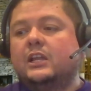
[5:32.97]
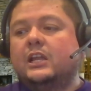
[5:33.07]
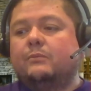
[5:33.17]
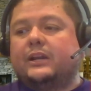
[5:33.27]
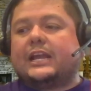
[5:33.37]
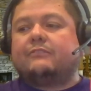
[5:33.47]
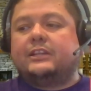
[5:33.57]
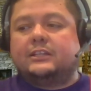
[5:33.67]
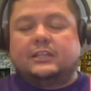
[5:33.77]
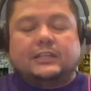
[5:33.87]
but
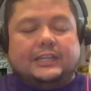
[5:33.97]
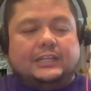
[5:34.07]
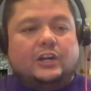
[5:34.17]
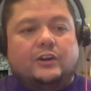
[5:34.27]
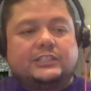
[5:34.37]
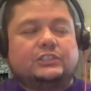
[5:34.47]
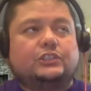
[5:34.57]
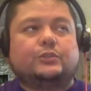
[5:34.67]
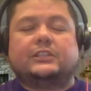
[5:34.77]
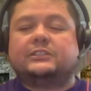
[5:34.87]
having encouraging
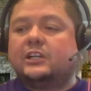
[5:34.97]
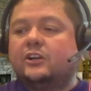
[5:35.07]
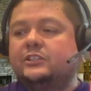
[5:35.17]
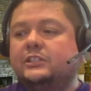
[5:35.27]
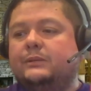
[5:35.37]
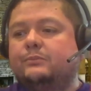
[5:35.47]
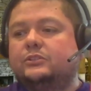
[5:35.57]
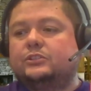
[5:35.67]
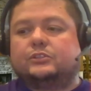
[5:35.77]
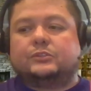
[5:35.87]
students, encouraging people
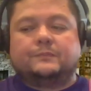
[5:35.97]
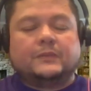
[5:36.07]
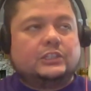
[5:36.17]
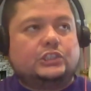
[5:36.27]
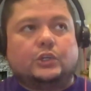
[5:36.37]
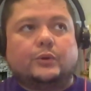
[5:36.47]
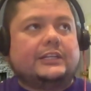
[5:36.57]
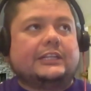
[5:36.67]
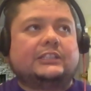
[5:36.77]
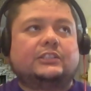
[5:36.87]
to
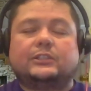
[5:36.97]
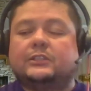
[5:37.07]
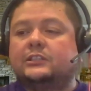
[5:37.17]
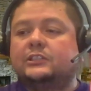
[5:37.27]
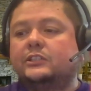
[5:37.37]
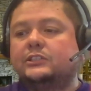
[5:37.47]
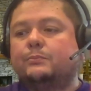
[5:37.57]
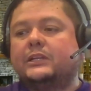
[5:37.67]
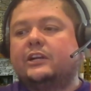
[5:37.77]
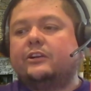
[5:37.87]
join
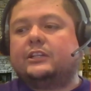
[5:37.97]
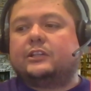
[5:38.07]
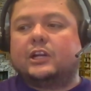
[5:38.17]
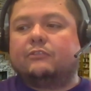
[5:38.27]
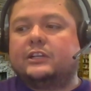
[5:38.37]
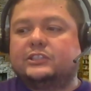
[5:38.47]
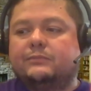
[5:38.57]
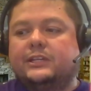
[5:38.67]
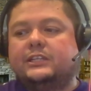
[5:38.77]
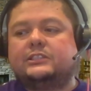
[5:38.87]
interdisciplinary governance
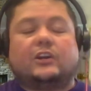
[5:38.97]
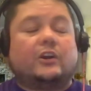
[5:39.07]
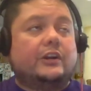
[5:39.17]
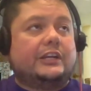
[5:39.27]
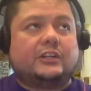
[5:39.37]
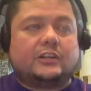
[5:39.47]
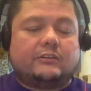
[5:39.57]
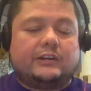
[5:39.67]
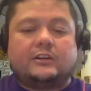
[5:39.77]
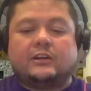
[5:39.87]
committees early in their
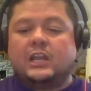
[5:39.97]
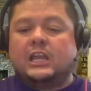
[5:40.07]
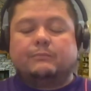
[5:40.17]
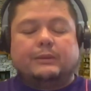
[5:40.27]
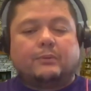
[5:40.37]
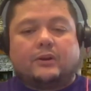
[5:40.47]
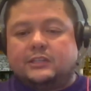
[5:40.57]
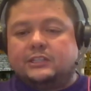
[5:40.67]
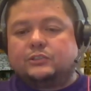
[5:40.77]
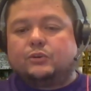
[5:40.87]
career, be part of
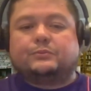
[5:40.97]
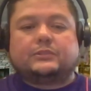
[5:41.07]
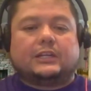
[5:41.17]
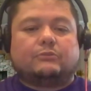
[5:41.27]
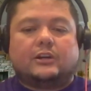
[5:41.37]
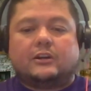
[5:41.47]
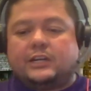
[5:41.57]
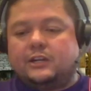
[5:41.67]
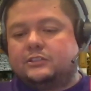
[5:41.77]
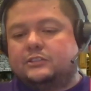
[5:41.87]
these groups like we are
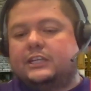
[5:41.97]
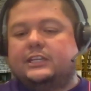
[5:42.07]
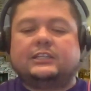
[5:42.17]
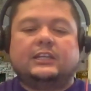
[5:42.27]
here today.